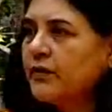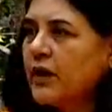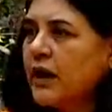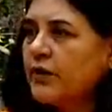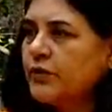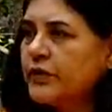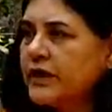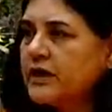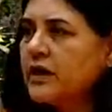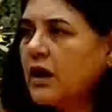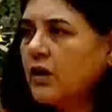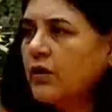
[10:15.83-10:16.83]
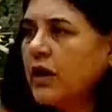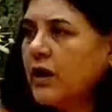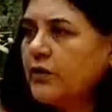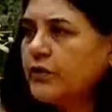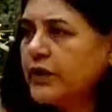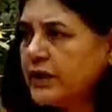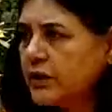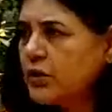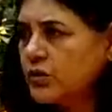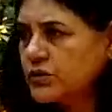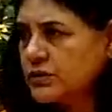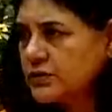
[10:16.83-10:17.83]
or how you kill a cow or how you kill a
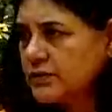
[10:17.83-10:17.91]
goat?